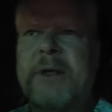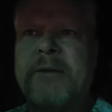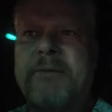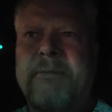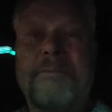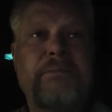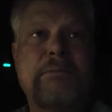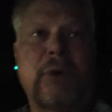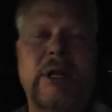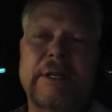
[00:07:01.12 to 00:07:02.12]

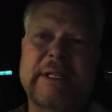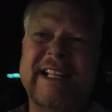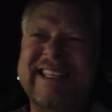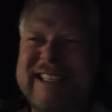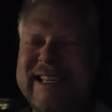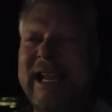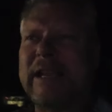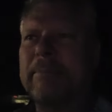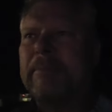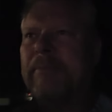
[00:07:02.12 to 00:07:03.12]
it's not the
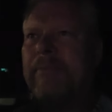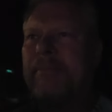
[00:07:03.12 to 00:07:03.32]
same.